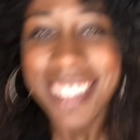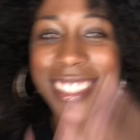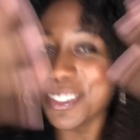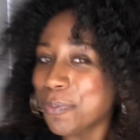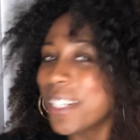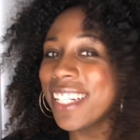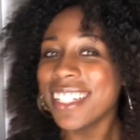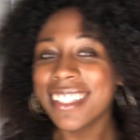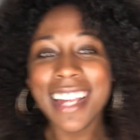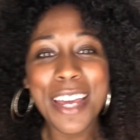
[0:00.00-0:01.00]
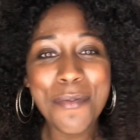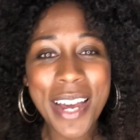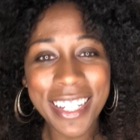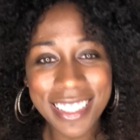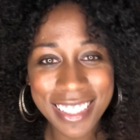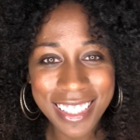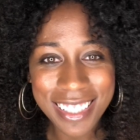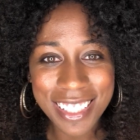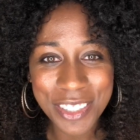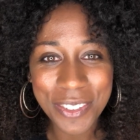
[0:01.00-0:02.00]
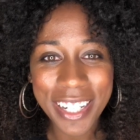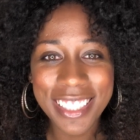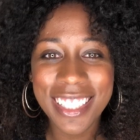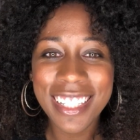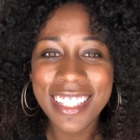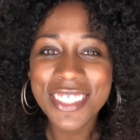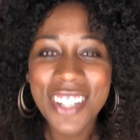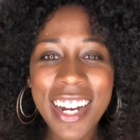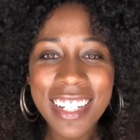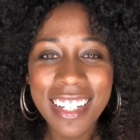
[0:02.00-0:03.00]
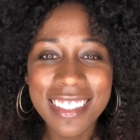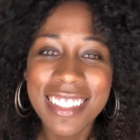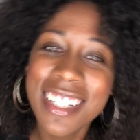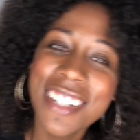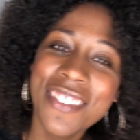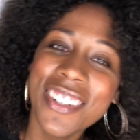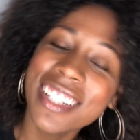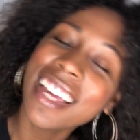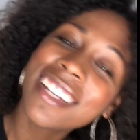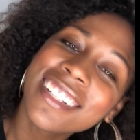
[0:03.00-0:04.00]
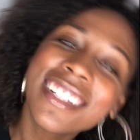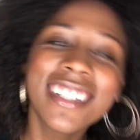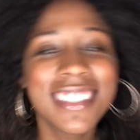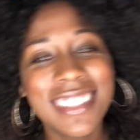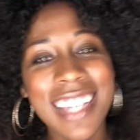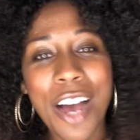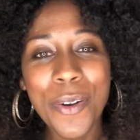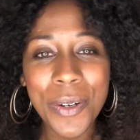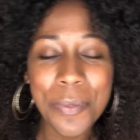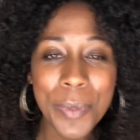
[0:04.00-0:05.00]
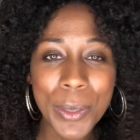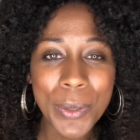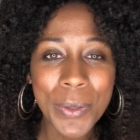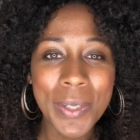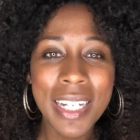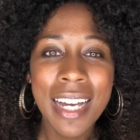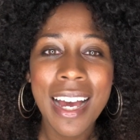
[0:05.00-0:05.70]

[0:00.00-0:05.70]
just bringing light back into the situation and try not to leave on like a sour mood.